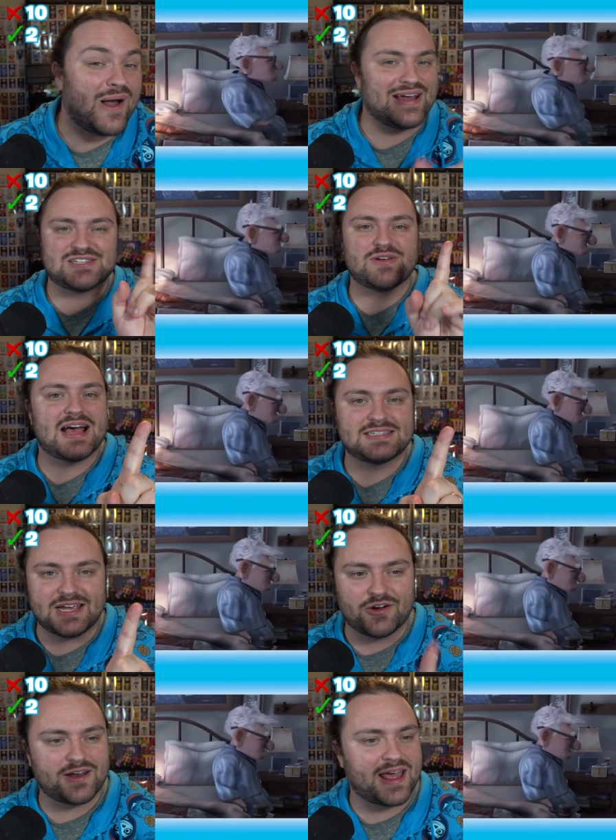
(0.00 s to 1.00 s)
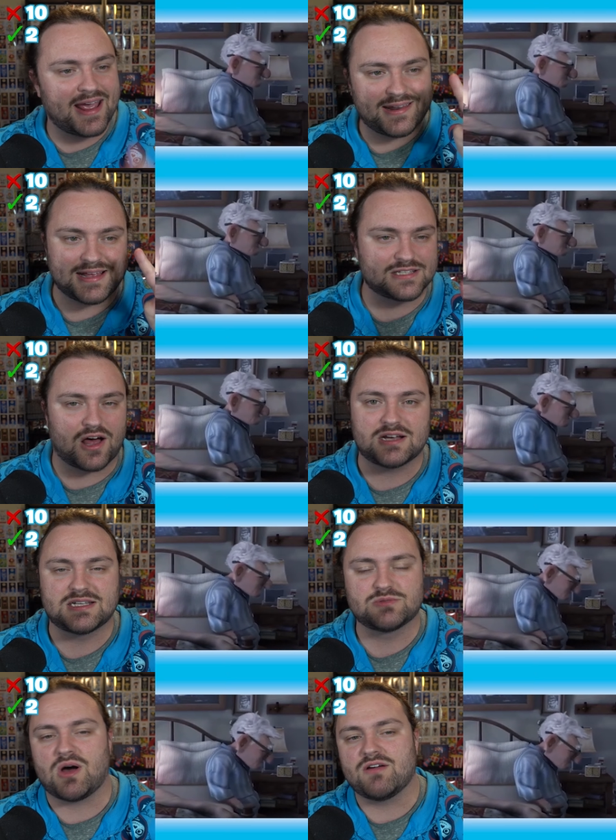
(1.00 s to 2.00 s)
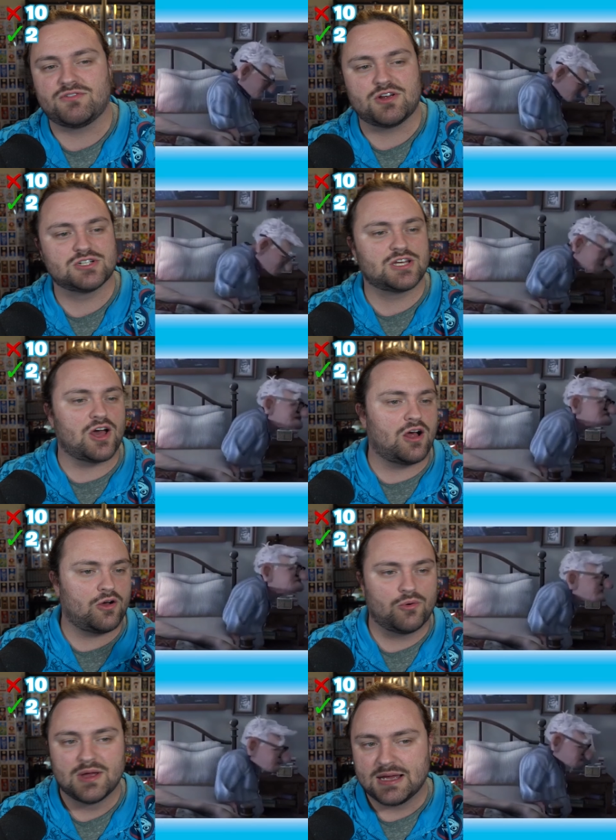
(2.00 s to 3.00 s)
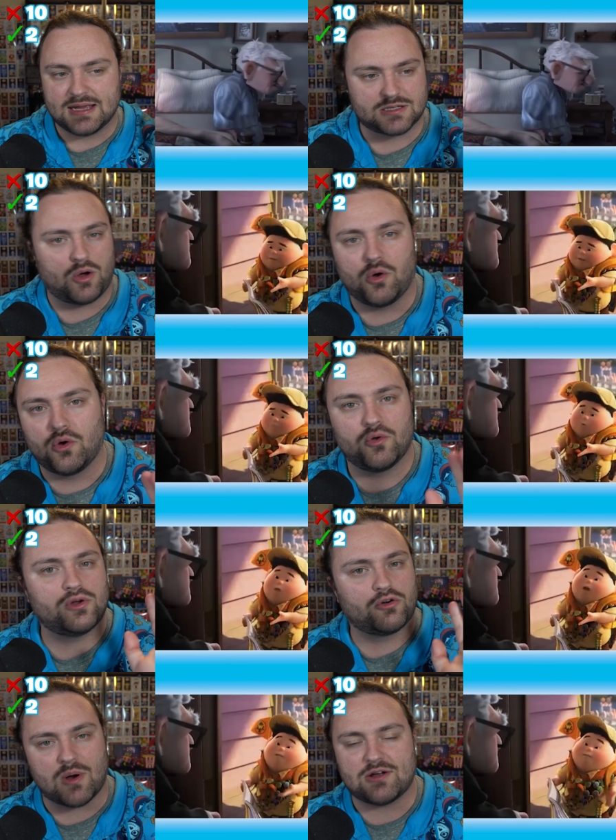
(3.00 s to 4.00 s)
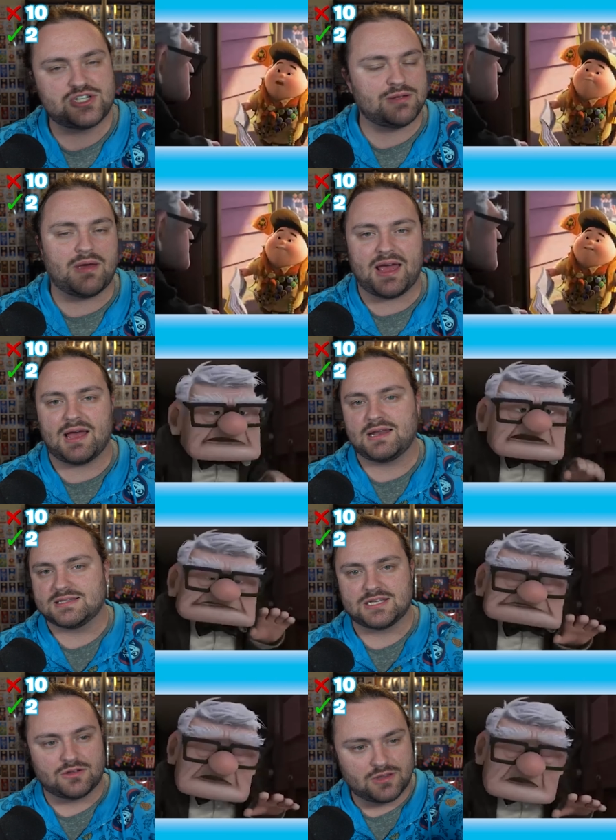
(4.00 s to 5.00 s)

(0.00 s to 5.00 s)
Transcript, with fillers: All right, so he has a hearing aid. He's lost his wife years ago. He's an old, grouchy man until